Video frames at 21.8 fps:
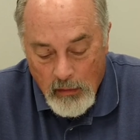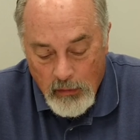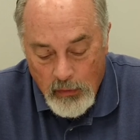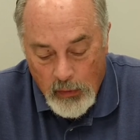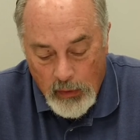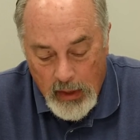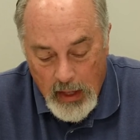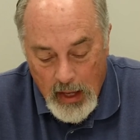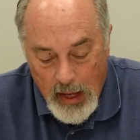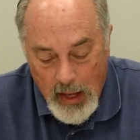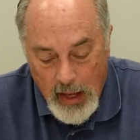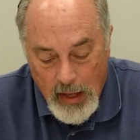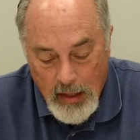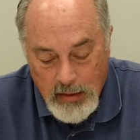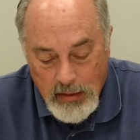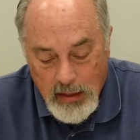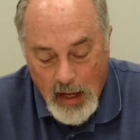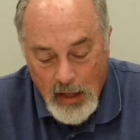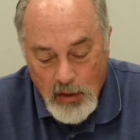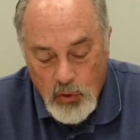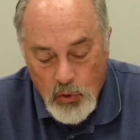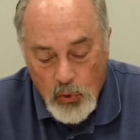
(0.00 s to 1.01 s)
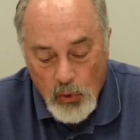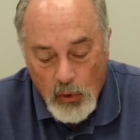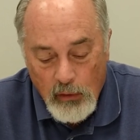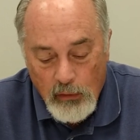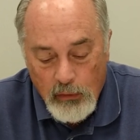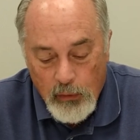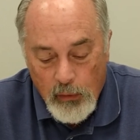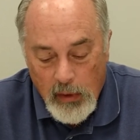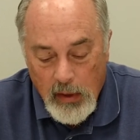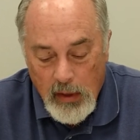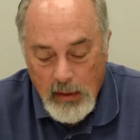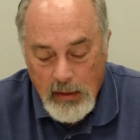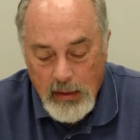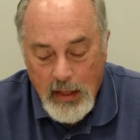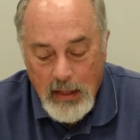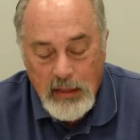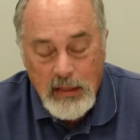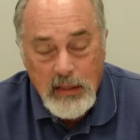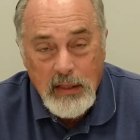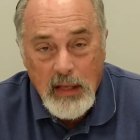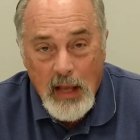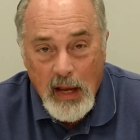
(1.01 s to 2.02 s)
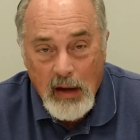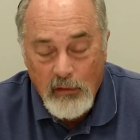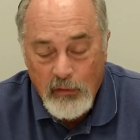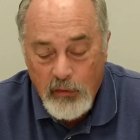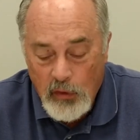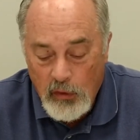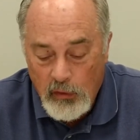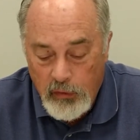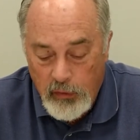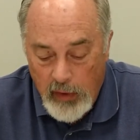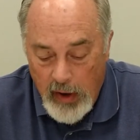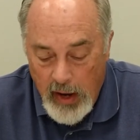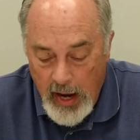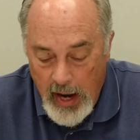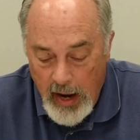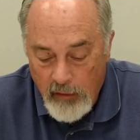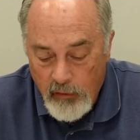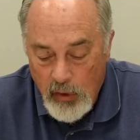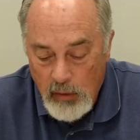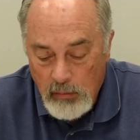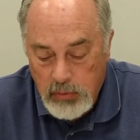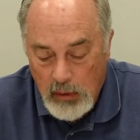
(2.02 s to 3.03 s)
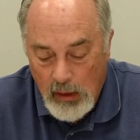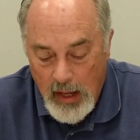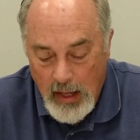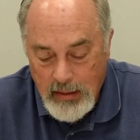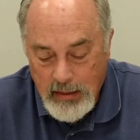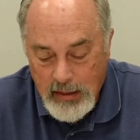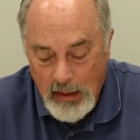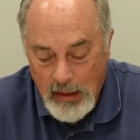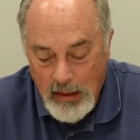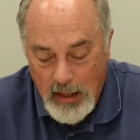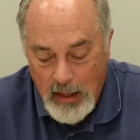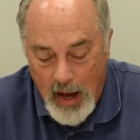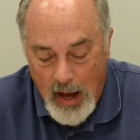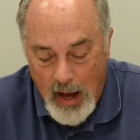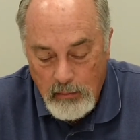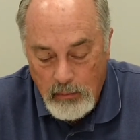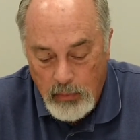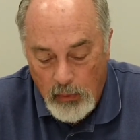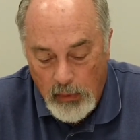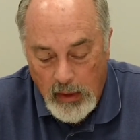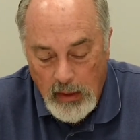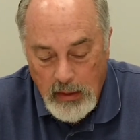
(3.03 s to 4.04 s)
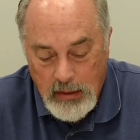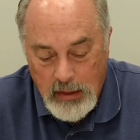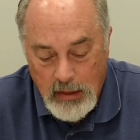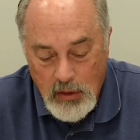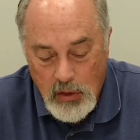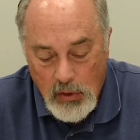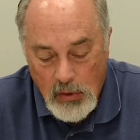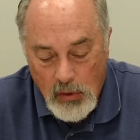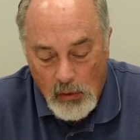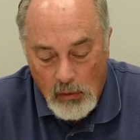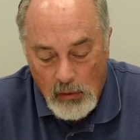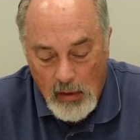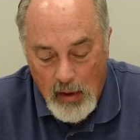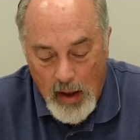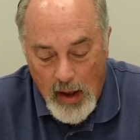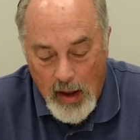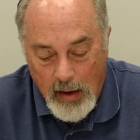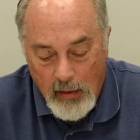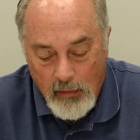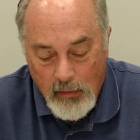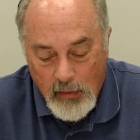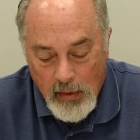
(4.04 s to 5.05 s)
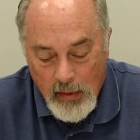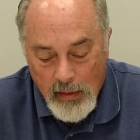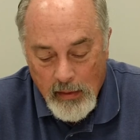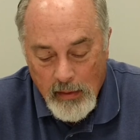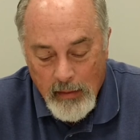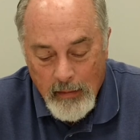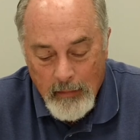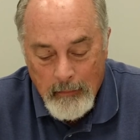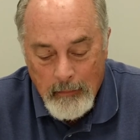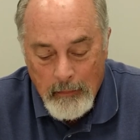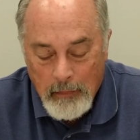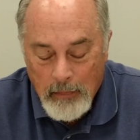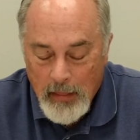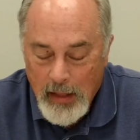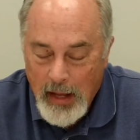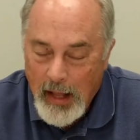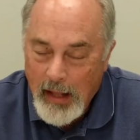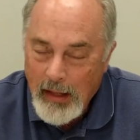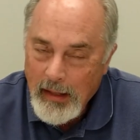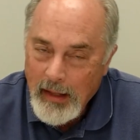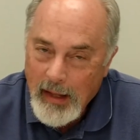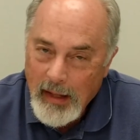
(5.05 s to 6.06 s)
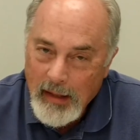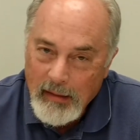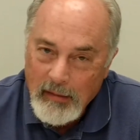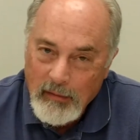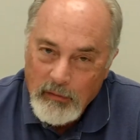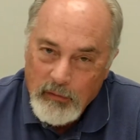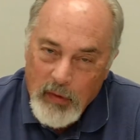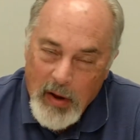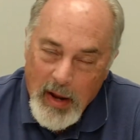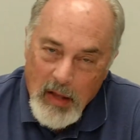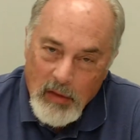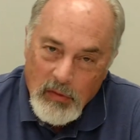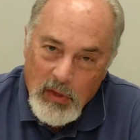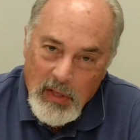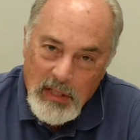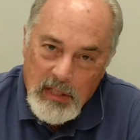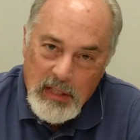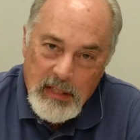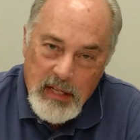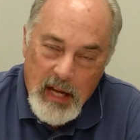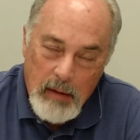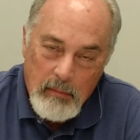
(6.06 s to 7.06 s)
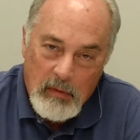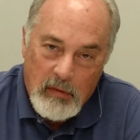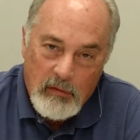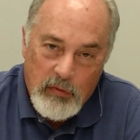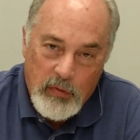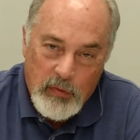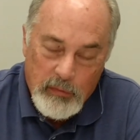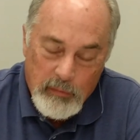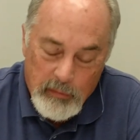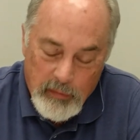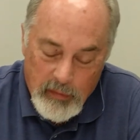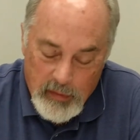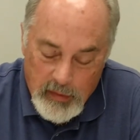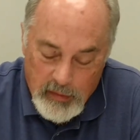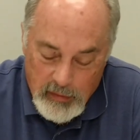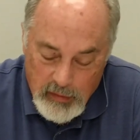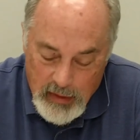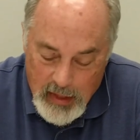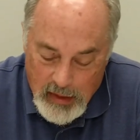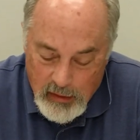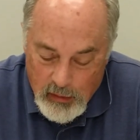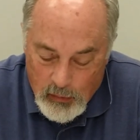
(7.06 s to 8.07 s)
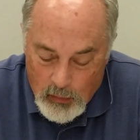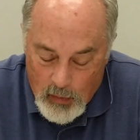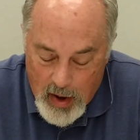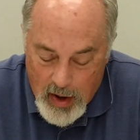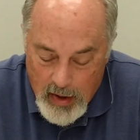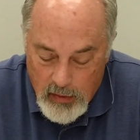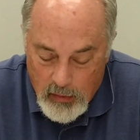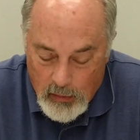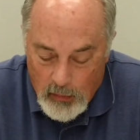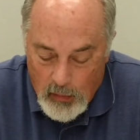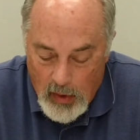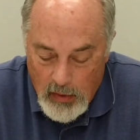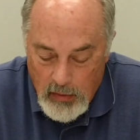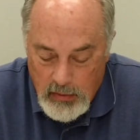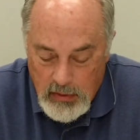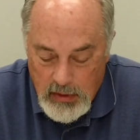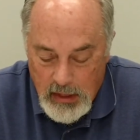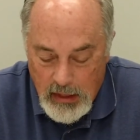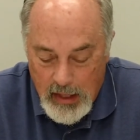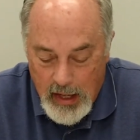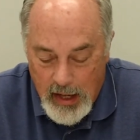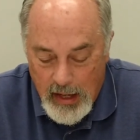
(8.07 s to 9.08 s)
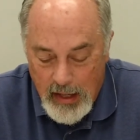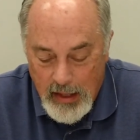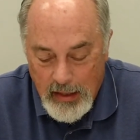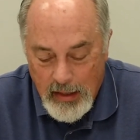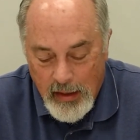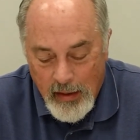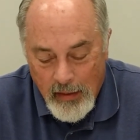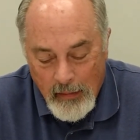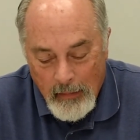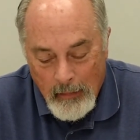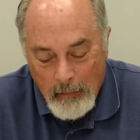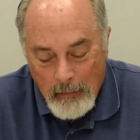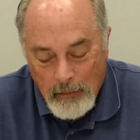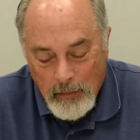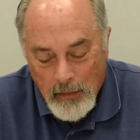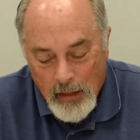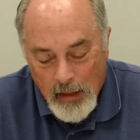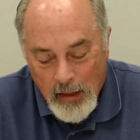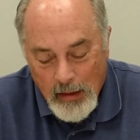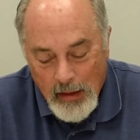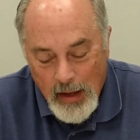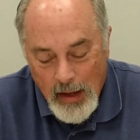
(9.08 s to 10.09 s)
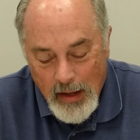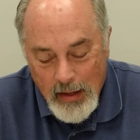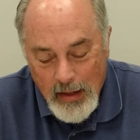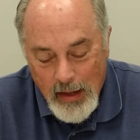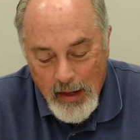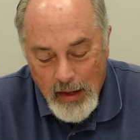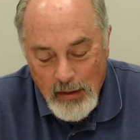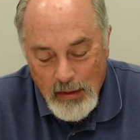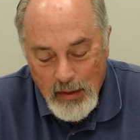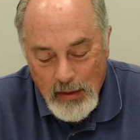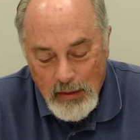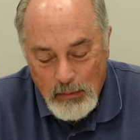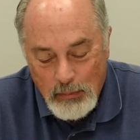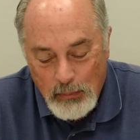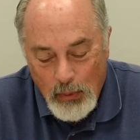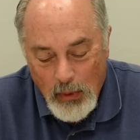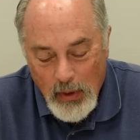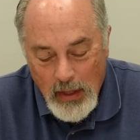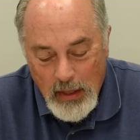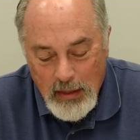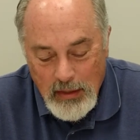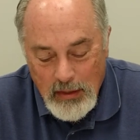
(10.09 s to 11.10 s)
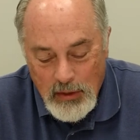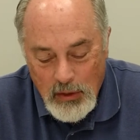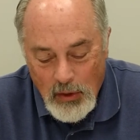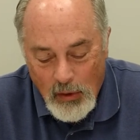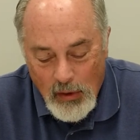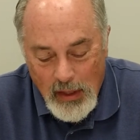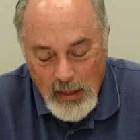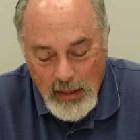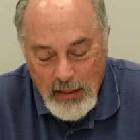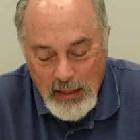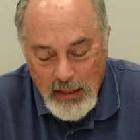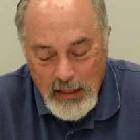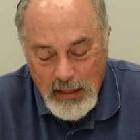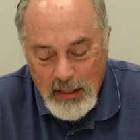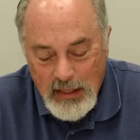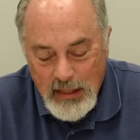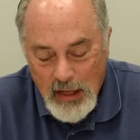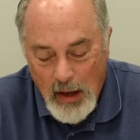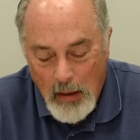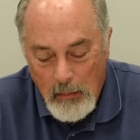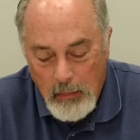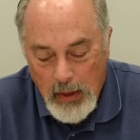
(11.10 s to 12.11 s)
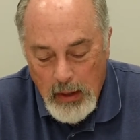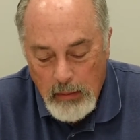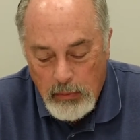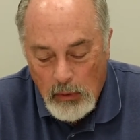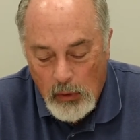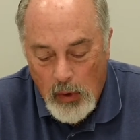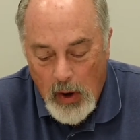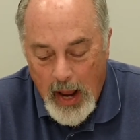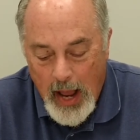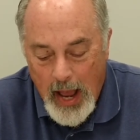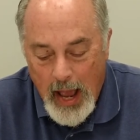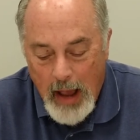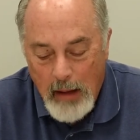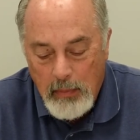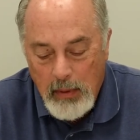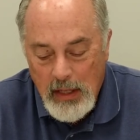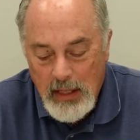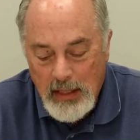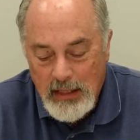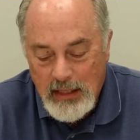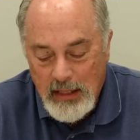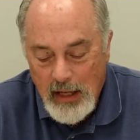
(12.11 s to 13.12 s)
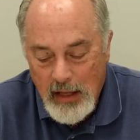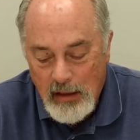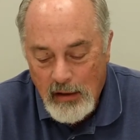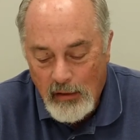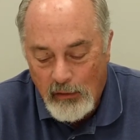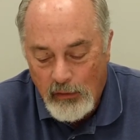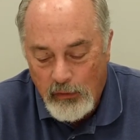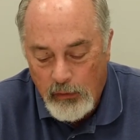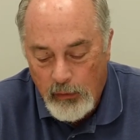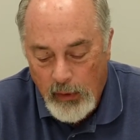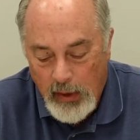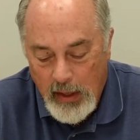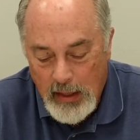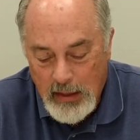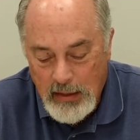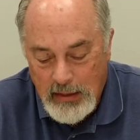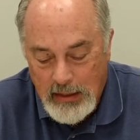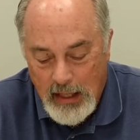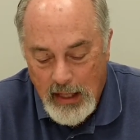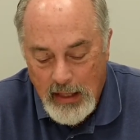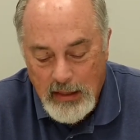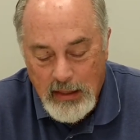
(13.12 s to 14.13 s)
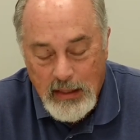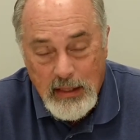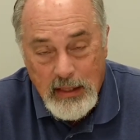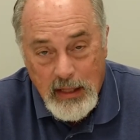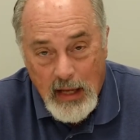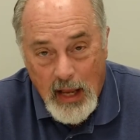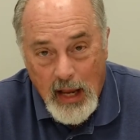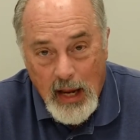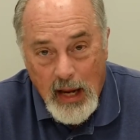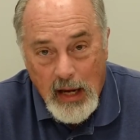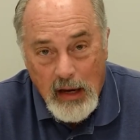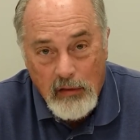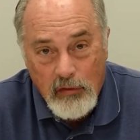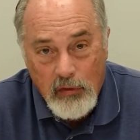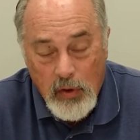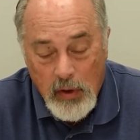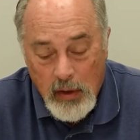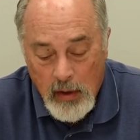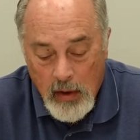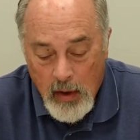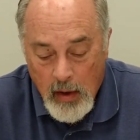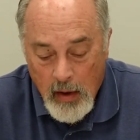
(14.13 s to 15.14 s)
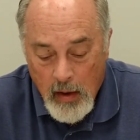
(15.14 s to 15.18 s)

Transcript: for Gaius. A true friend is thankful for every blessing God brings into your life. Now, I found this statement that the writer wrote today. It is pretty concerning. It says, some people are happy to see their friends get saved,